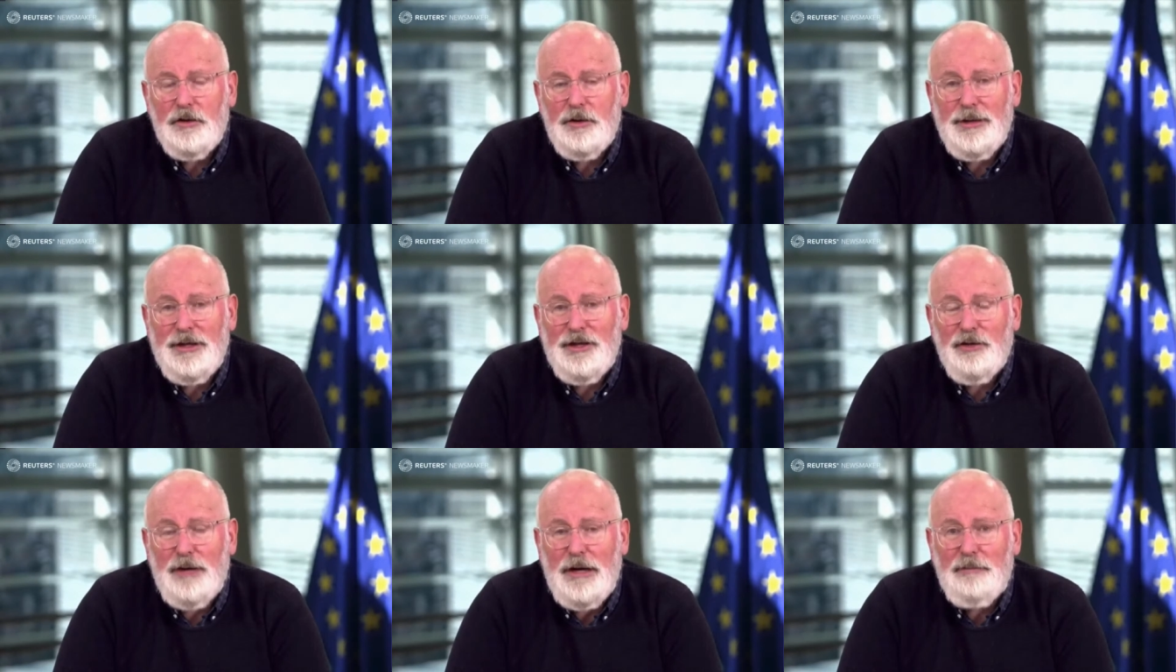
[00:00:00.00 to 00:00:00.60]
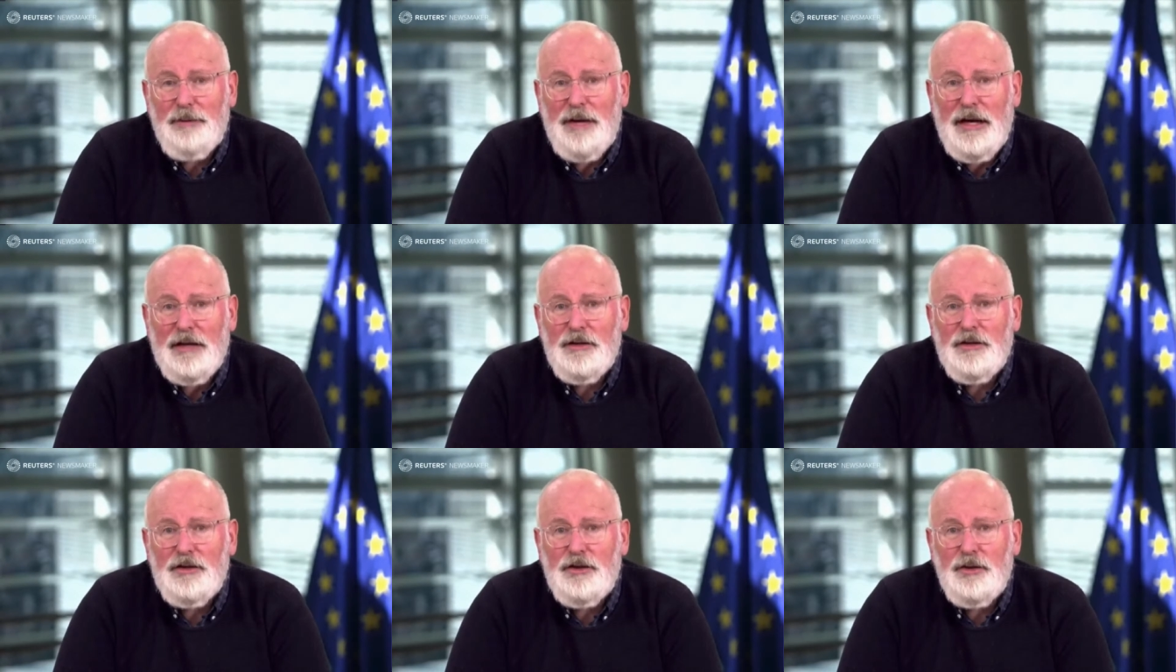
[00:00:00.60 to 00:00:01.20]
also integrate
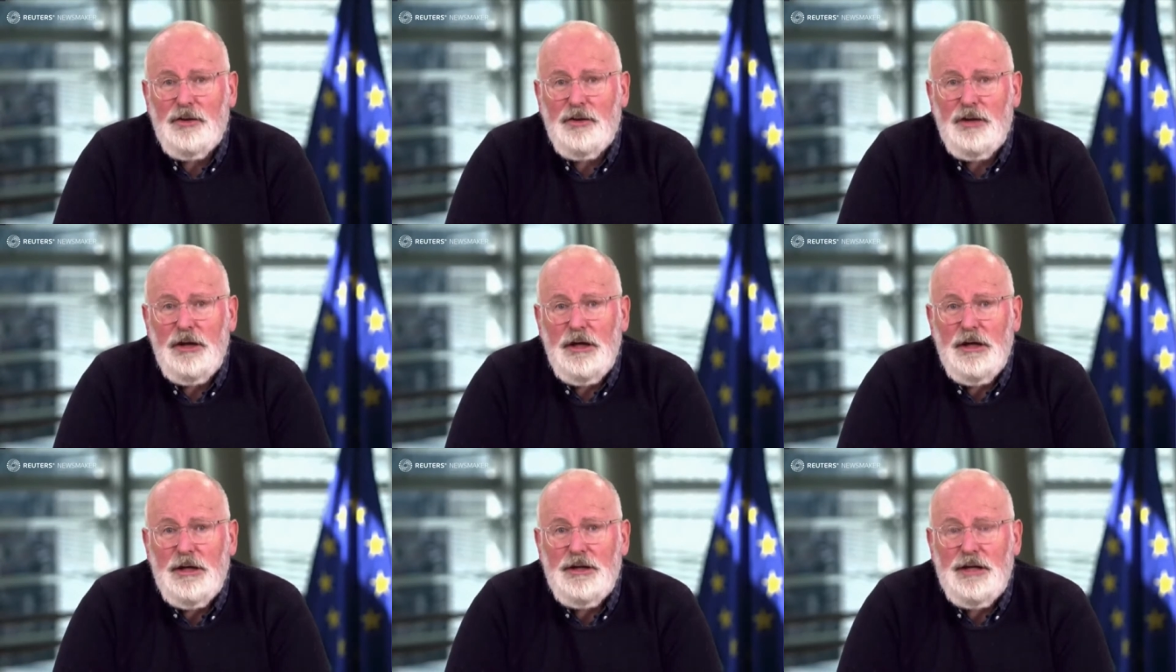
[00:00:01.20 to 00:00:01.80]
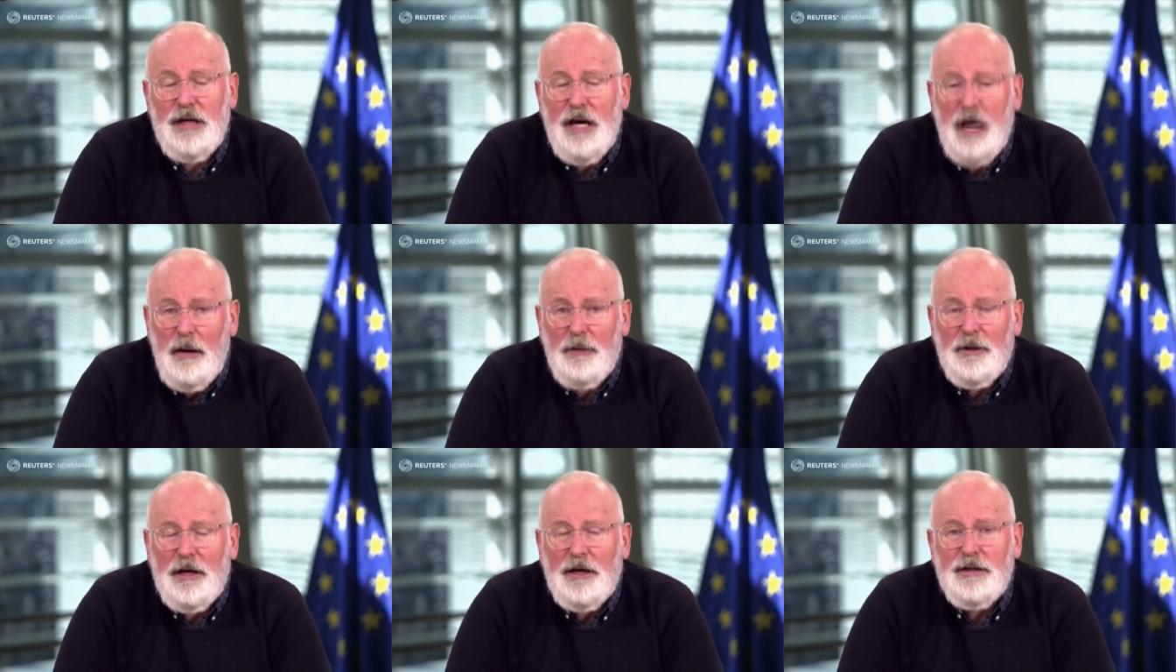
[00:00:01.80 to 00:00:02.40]
plans to
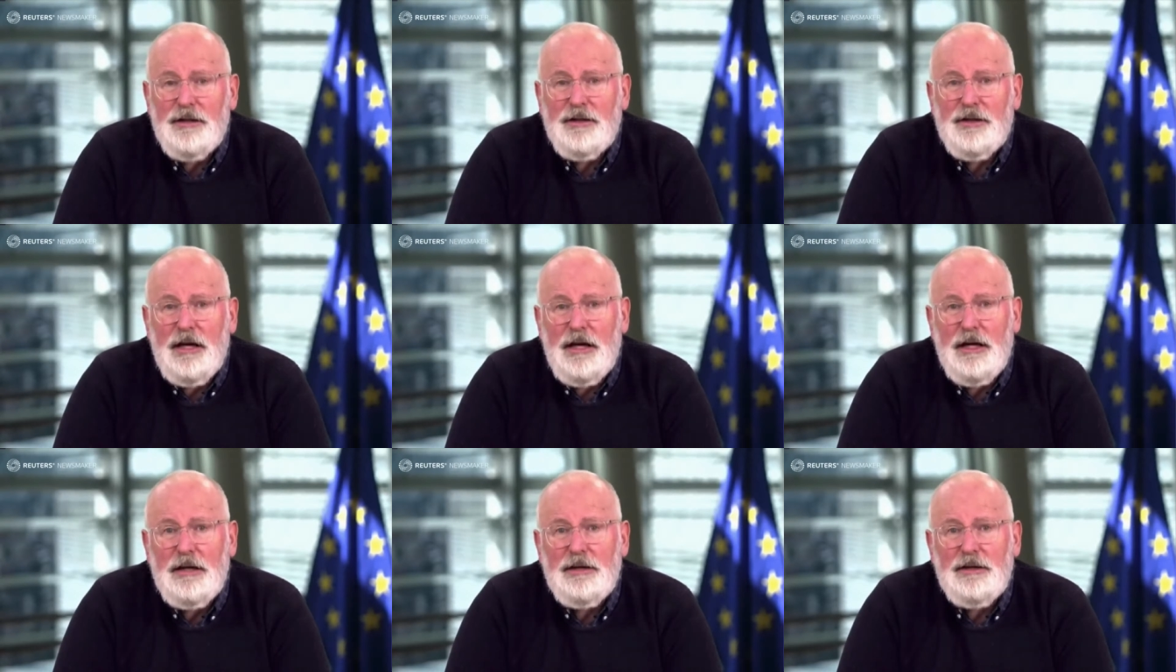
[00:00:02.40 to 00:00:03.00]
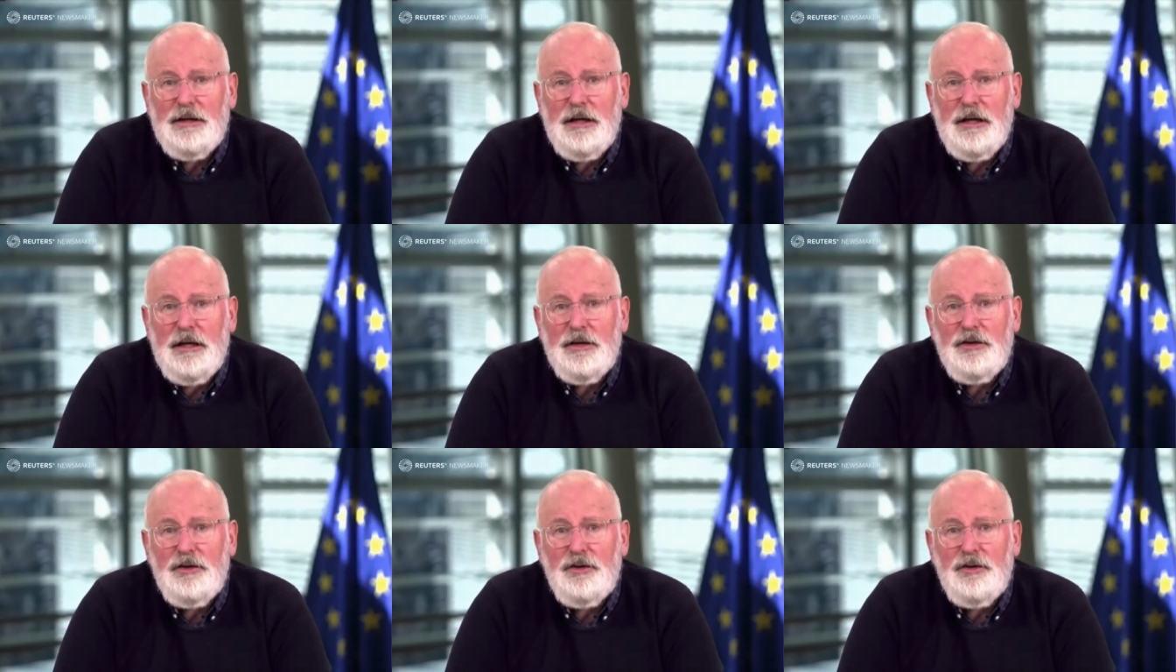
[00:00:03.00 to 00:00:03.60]
decarbonize and
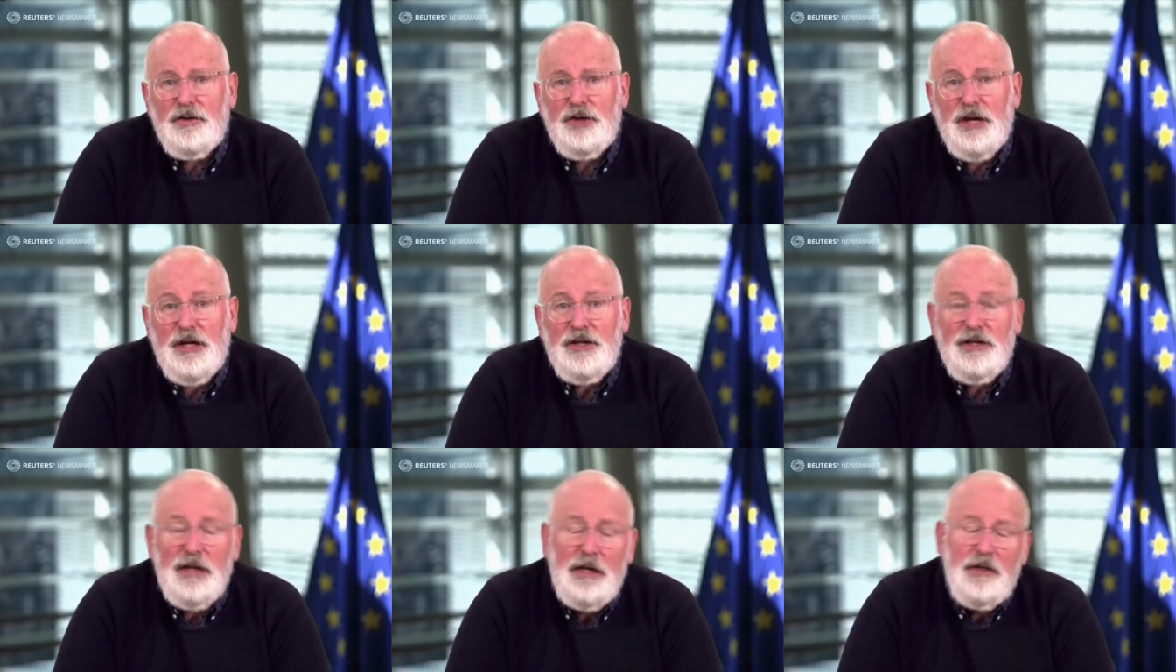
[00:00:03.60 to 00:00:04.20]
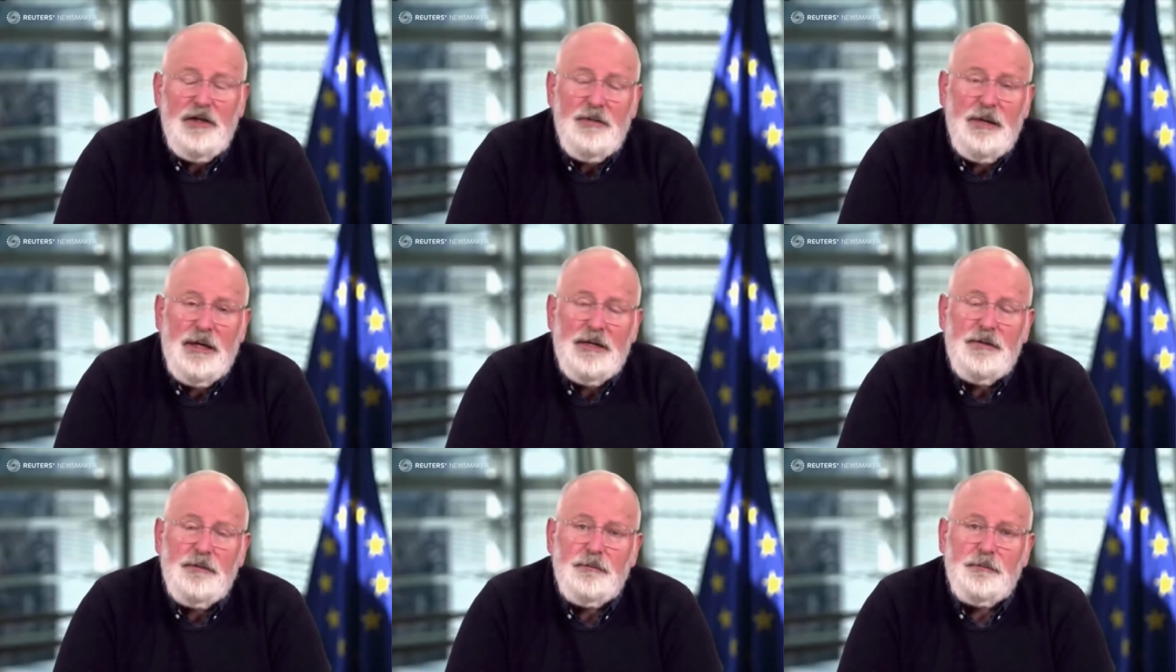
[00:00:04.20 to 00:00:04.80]
to change the energy
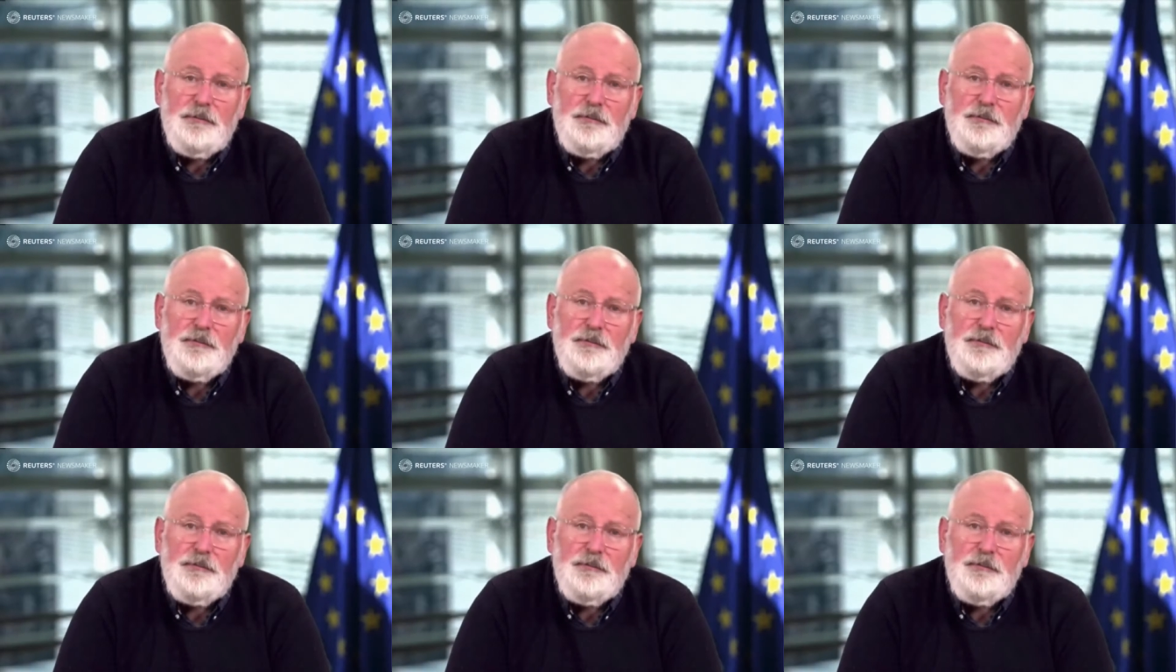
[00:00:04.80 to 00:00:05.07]
mix.